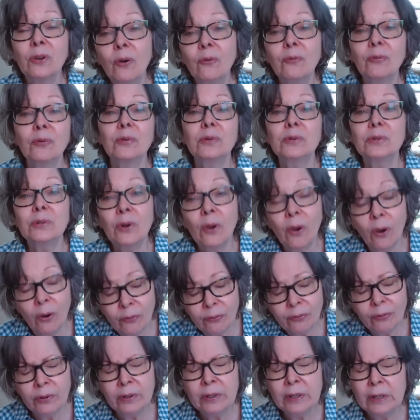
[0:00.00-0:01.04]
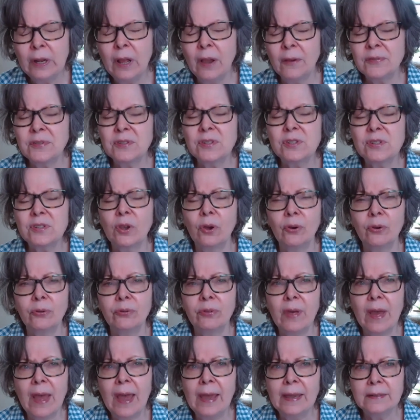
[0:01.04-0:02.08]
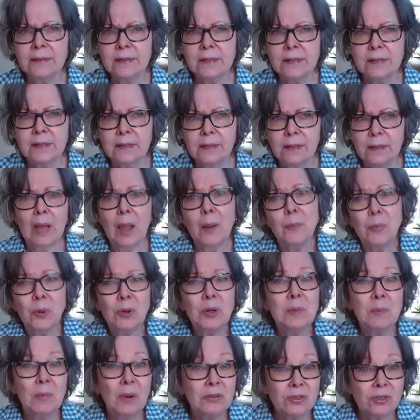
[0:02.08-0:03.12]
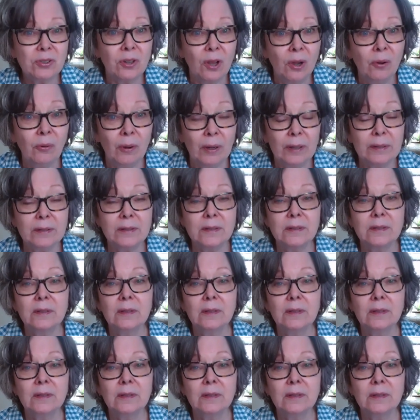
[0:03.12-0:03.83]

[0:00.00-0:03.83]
over it enough so that I pretty much know it.